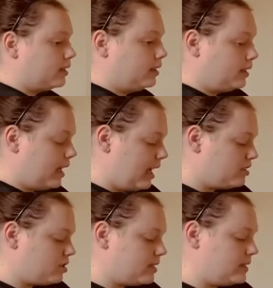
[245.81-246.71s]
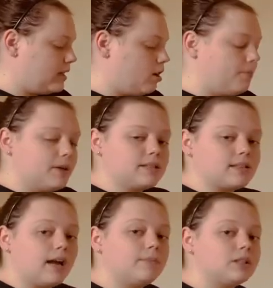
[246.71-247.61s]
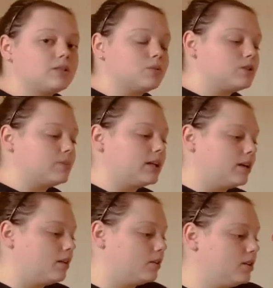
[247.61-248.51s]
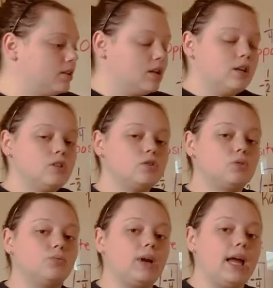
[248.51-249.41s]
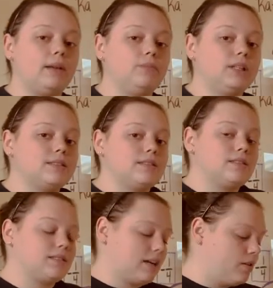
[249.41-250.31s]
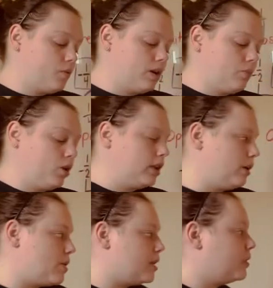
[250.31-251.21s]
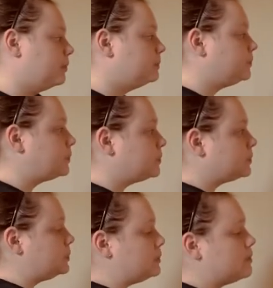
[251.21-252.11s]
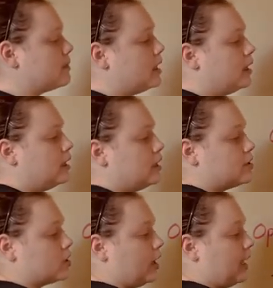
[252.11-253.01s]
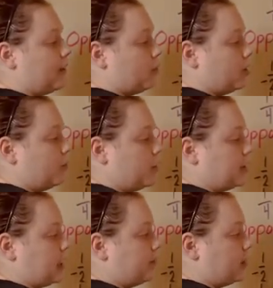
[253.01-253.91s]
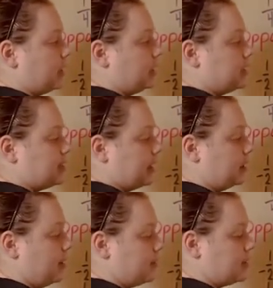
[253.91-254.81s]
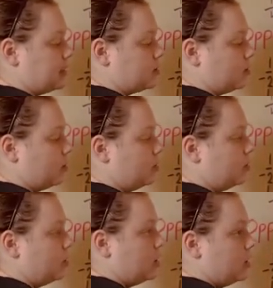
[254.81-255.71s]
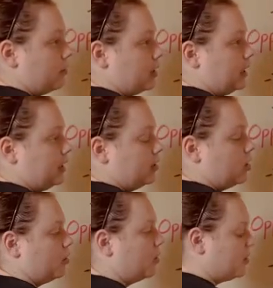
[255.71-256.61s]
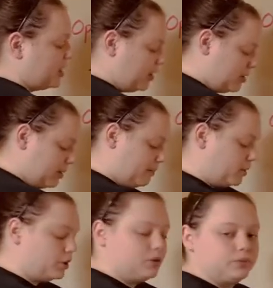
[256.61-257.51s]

And just to help us, I'm going to switch my color to red because this is kind of what I'm working with. So I have 1/4. Now I'm finding the second opposite. So right here, or working with blue.